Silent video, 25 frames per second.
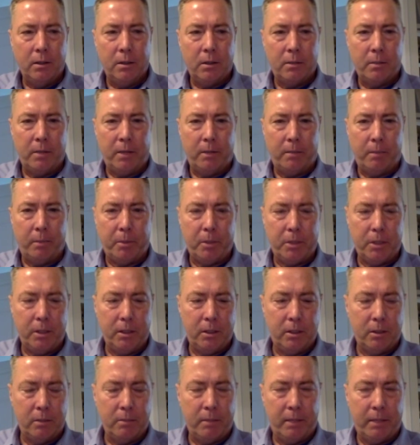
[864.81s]
the smile
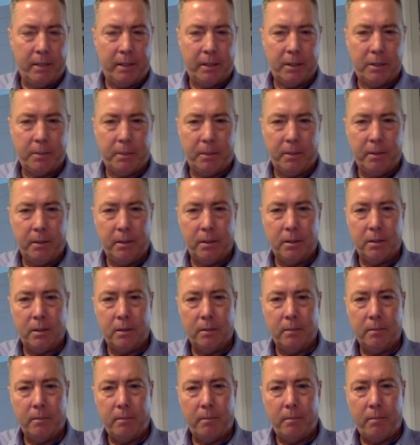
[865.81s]
procedure in my
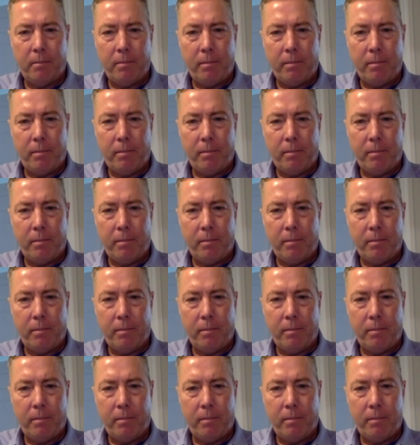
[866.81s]
experience.